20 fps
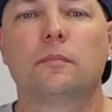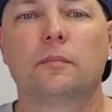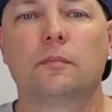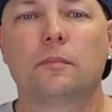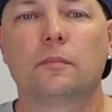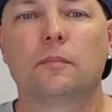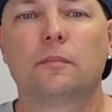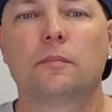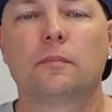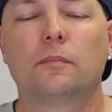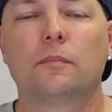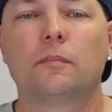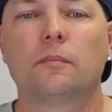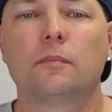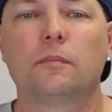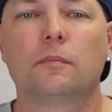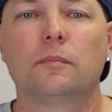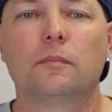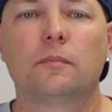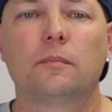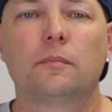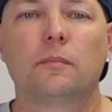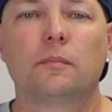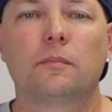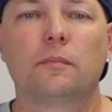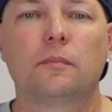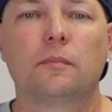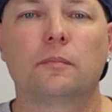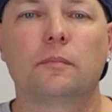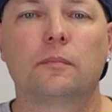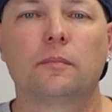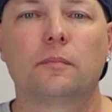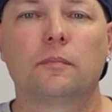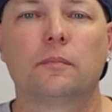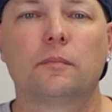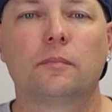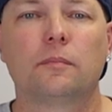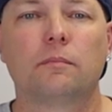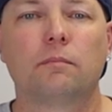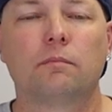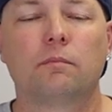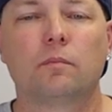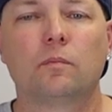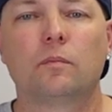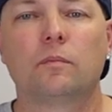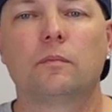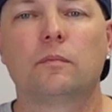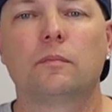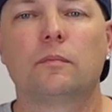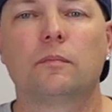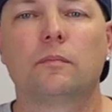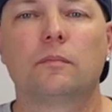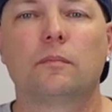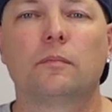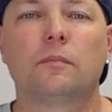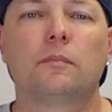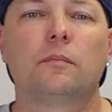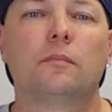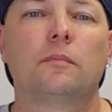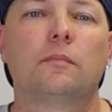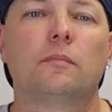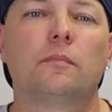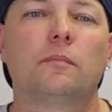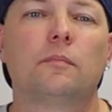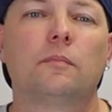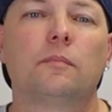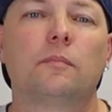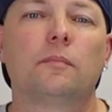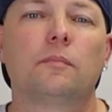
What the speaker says: This person isn't speaking.